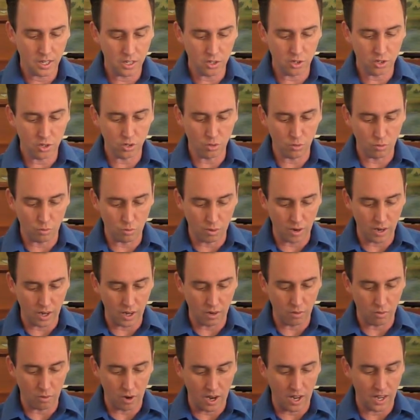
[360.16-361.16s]
he should
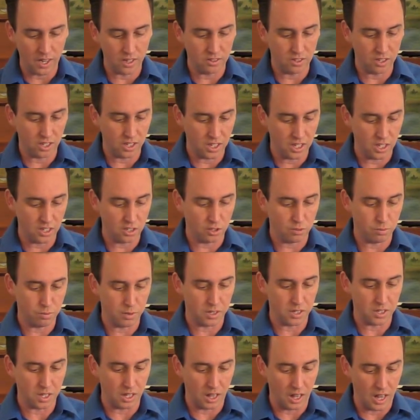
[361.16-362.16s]
rise against me
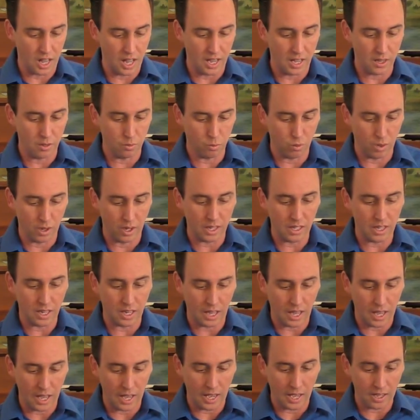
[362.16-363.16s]
to lie in wait
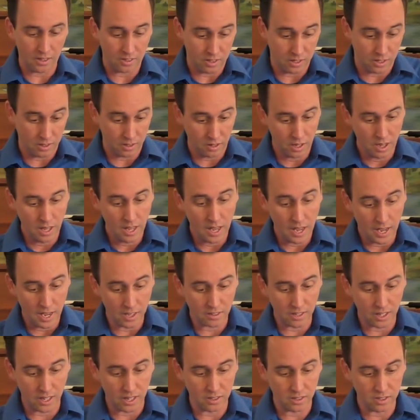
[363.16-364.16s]
as,
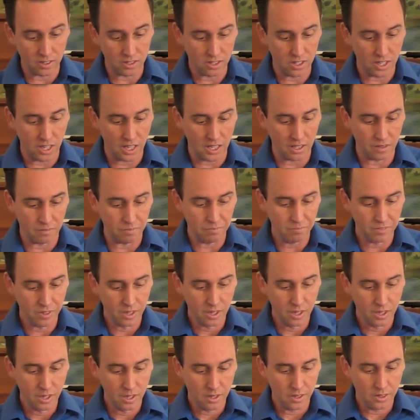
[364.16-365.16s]
as at this day?
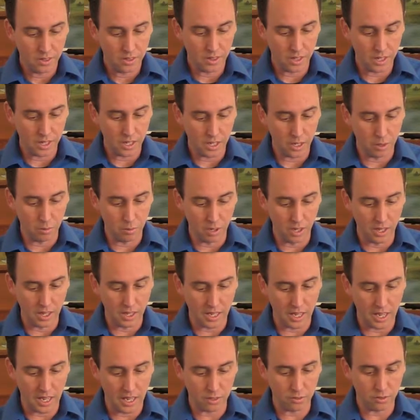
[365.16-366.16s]
Then
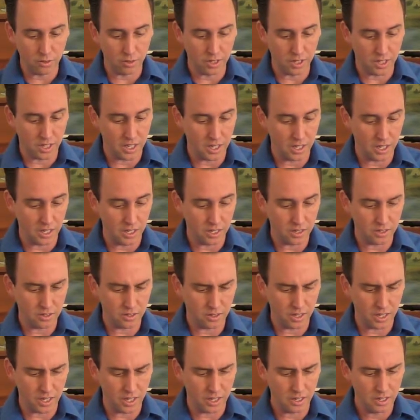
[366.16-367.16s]
Ahimelech answered the king and
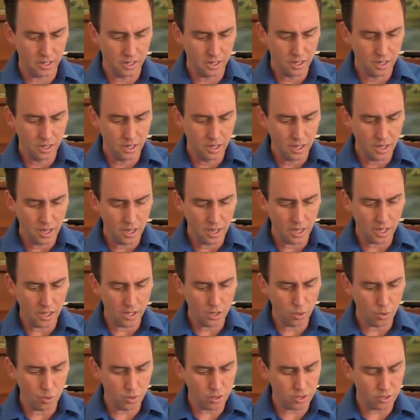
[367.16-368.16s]
said, And
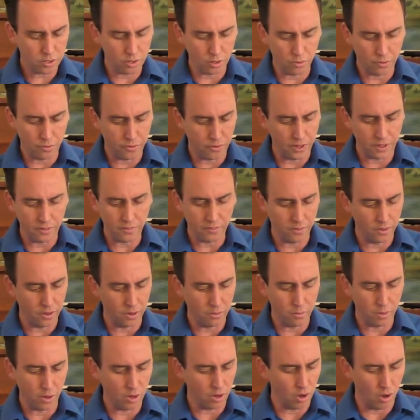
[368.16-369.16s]
who is so faithful
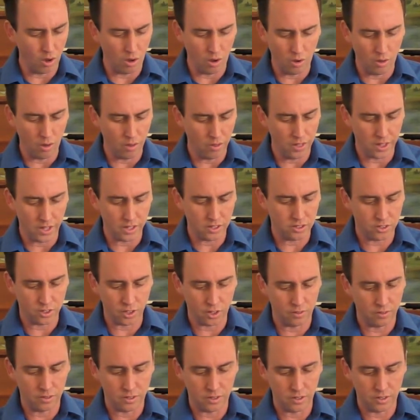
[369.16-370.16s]
among all thy
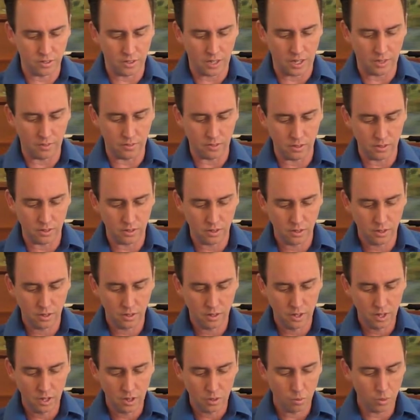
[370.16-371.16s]
servants as David?
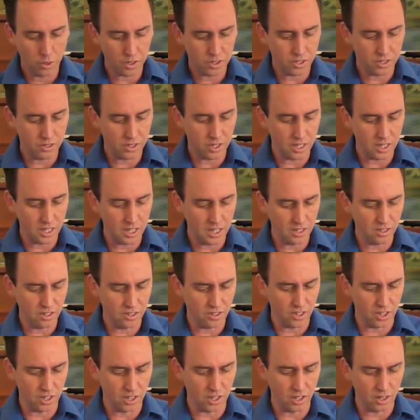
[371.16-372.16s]
which is the king's
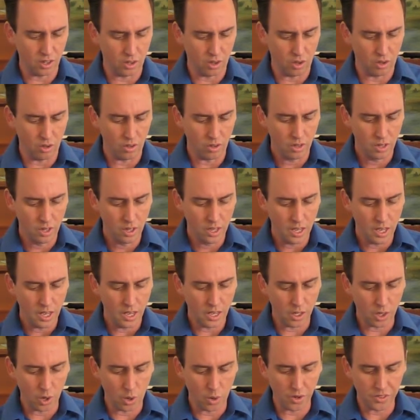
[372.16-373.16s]
son-in-law,
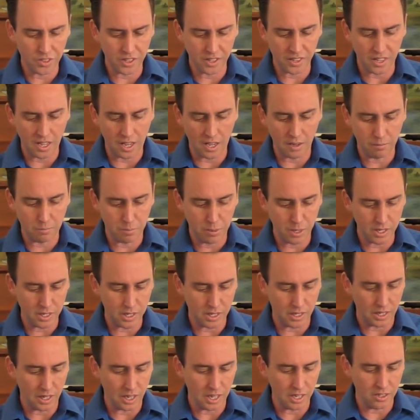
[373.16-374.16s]
and goeth at thy
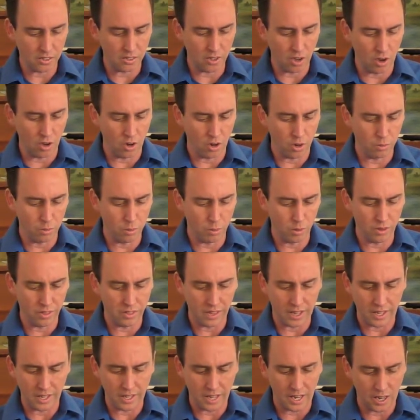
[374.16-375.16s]
bidding, and is honorable in
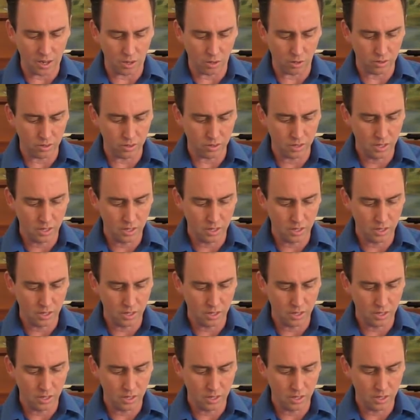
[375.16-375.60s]
thine house.